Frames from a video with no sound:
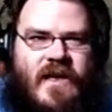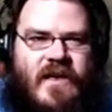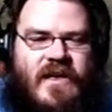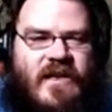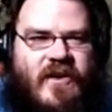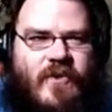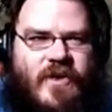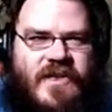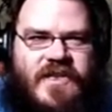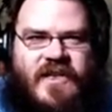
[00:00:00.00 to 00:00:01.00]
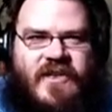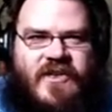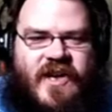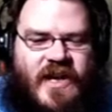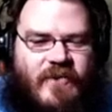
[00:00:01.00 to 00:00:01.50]
You know, we're just going to
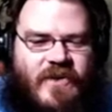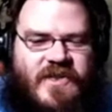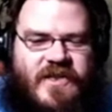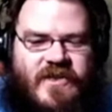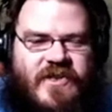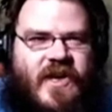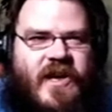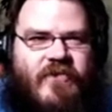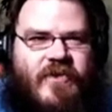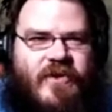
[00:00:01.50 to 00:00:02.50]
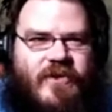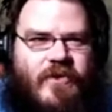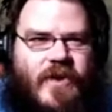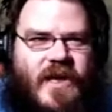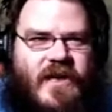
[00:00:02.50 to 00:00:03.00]
try it. We're just going to try it for a little
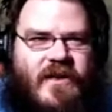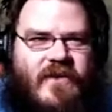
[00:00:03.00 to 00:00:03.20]
while.